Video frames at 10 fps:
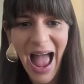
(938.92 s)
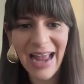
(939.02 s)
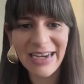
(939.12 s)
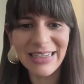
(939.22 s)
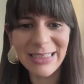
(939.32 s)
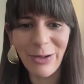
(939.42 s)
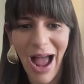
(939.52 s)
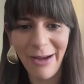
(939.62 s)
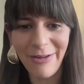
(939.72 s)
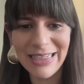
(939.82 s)
And so
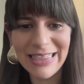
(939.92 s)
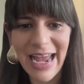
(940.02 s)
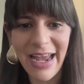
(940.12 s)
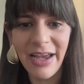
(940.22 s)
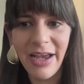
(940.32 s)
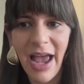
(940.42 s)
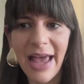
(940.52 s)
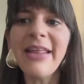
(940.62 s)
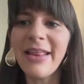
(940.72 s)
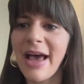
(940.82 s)
I would say,
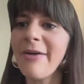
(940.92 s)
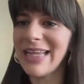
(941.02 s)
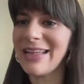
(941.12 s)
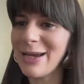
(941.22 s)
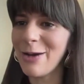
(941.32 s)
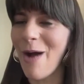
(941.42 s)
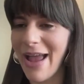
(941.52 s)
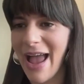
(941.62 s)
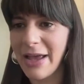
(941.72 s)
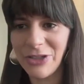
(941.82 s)
and that was, I think,
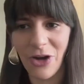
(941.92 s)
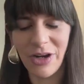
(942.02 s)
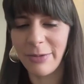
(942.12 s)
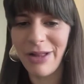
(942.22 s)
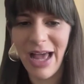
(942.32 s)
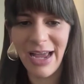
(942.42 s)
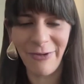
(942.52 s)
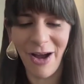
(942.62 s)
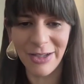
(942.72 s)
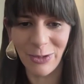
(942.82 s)
why I started applying
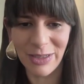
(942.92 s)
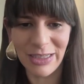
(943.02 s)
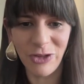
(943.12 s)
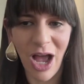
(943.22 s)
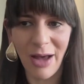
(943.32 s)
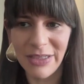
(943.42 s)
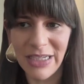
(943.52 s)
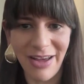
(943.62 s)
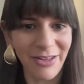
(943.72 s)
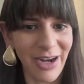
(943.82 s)
for all sorts of jobs
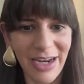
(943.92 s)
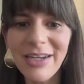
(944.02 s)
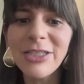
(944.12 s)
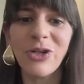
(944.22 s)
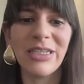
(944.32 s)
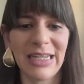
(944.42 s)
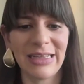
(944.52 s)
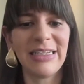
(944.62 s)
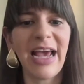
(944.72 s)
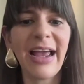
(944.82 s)
in other industries,
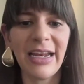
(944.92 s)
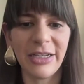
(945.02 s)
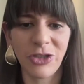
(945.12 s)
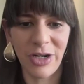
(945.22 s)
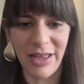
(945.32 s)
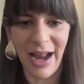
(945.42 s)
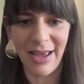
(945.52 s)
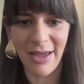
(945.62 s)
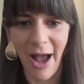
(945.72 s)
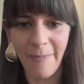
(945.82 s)
like the tech industry, that I
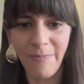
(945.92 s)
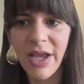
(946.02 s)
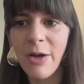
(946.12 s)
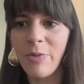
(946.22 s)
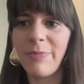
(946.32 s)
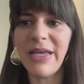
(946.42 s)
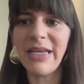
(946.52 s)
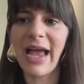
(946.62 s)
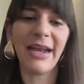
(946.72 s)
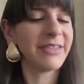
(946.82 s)
thought would
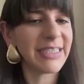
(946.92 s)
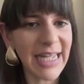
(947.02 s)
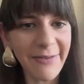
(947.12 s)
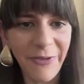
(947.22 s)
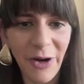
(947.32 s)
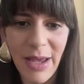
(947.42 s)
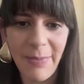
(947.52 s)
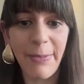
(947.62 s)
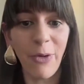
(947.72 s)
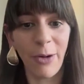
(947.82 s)
be kind of safer,
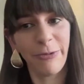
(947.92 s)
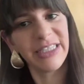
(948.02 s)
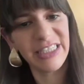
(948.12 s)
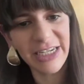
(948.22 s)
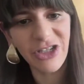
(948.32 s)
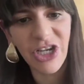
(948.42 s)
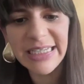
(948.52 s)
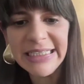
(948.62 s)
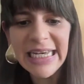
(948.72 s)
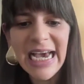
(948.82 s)
maybe more
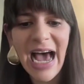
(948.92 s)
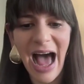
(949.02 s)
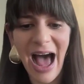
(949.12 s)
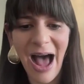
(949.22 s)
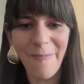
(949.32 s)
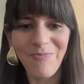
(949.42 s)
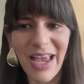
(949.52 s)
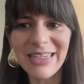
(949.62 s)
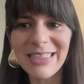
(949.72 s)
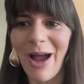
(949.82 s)
prestigious.
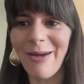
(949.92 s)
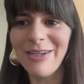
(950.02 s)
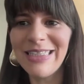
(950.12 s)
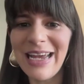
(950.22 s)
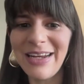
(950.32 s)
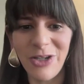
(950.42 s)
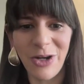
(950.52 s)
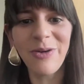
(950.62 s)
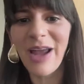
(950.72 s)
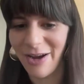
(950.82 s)
And so I would say,
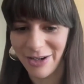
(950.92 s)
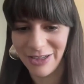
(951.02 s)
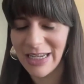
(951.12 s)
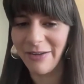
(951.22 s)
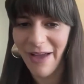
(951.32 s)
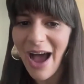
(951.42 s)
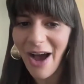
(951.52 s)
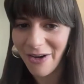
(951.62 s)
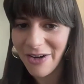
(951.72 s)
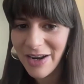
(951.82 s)
don't count yourself
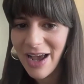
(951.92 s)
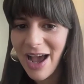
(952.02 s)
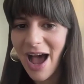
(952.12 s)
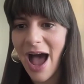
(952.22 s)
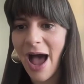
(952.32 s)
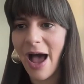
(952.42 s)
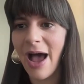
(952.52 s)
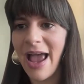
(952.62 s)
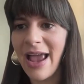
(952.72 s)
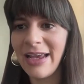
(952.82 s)
out,
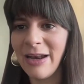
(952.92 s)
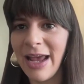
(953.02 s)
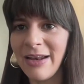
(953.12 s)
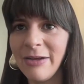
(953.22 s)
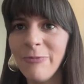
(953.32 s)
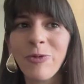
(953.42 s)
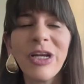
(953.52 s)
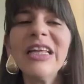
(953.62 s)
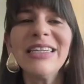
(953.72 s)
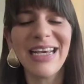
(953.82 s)
and
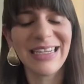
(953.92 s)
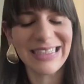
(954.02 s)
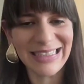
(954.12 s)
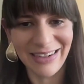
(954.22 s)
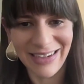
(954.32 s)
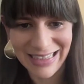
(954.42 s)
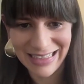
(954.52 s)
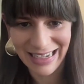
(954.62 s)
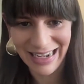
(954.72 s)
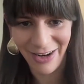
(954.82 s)
really take
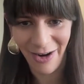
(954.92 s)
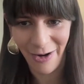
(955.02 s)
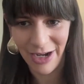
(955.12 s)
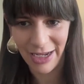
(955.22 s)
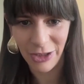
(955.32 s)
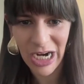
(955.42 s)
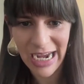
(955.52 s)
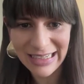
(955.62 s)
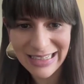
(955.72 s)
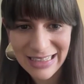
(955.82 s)
seriously your own
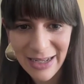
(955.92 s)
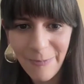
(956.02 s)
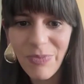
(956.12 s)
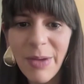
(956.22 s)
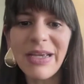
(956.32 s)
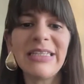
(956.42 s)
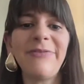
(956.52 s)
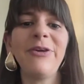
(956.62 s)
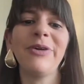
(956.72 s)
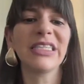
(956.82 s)
interests. Because
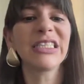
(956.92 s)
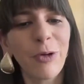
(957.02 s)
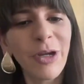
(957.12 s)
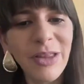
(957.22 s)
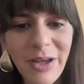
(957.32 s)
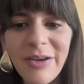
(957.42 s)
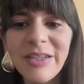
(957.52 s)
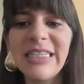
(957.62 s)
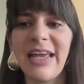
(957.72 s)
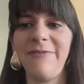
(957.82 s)
if you exploit
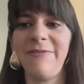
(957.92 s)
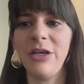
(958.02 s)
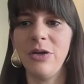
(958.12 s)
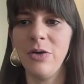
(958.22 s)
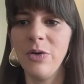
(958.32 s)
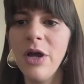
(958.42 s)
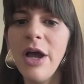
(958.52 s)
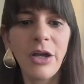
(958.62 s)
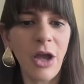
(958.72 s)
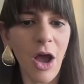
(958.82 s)
those, if you
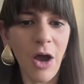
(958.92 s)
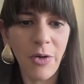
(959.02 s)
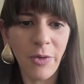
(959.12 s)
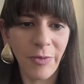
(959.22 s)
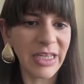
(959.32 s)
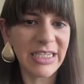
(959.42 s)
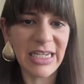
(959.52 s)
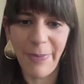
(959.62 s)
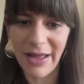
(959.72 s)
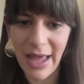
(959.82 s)
go really deep